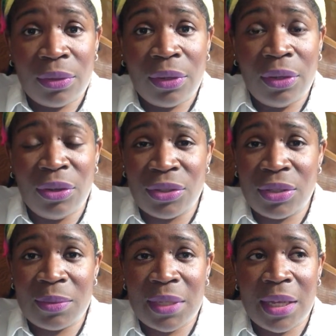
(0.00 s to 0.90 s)
You understand
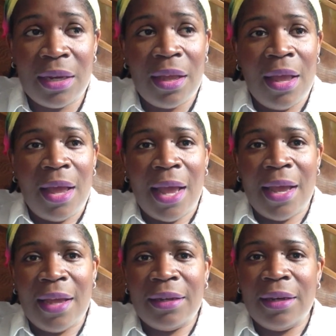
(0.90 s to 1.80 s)
what I'm saying? I
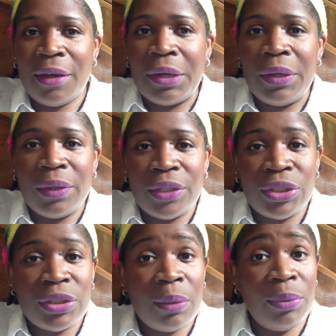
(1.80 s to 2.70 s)
had to let her know that
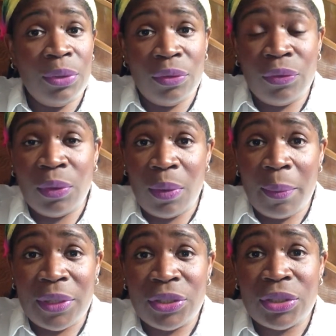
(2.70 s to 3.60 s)
she's a beautiful
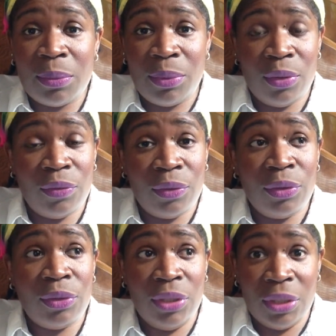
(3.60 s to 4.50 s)
woman. She's a
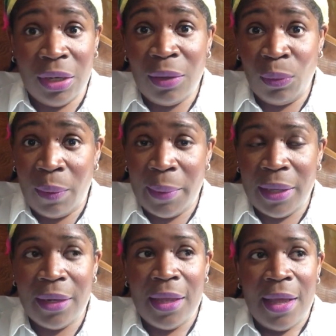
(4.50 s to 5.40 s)
beautiful young
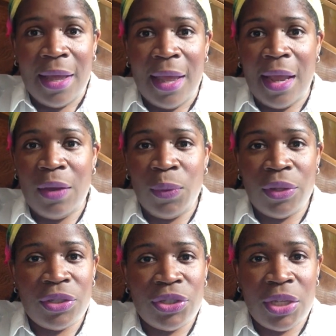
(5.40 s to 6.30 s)
woman. And
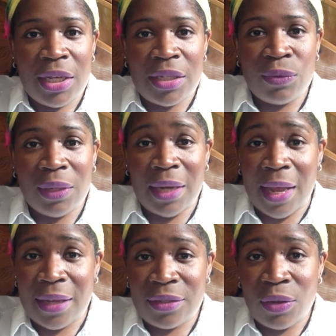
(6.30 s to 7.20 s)
whether she is
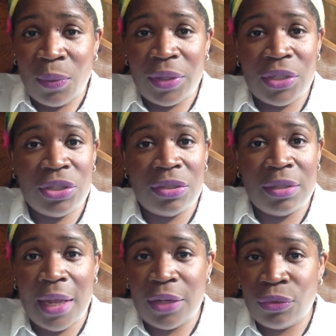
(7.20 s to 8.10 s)
relaxed or whether she's
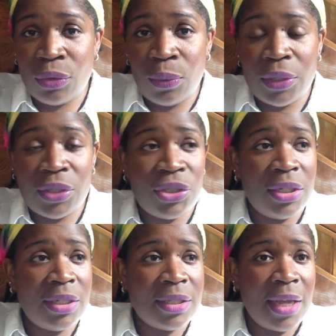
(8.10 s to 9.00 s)
natural, whether she
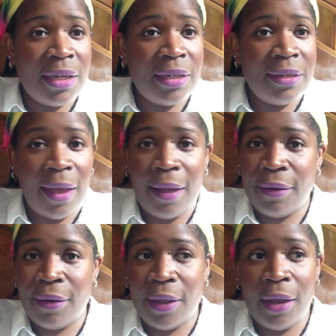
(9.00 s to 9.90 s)
decided to dye
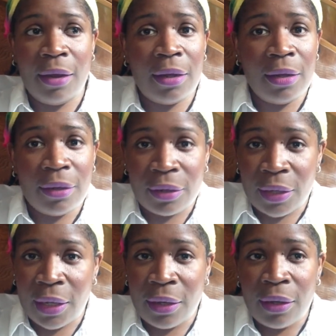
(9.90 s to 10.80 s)
her hair, color her
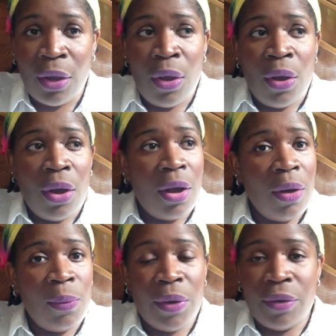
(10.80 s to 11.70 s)
hair,
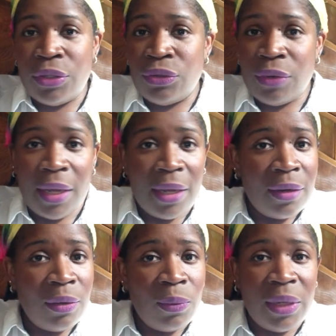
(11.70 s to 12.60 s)
wear it dread,
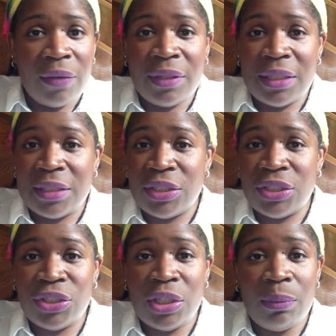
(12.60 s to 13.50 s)
whatever
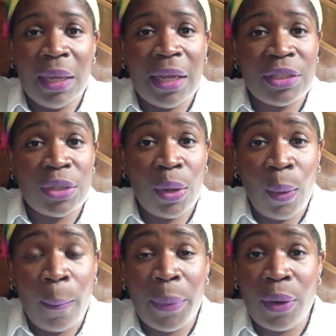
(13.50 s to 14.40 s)
decision she make, it's
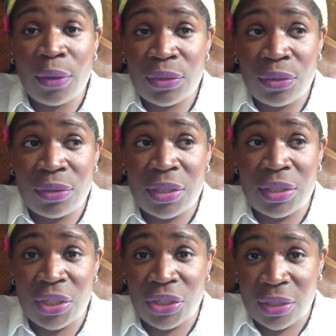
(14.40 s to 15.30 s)
her personal
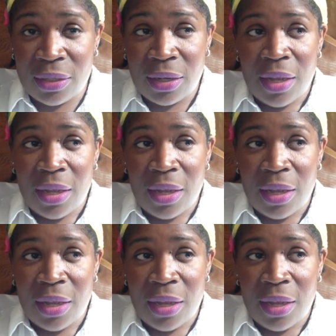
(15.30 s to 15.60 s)
decision.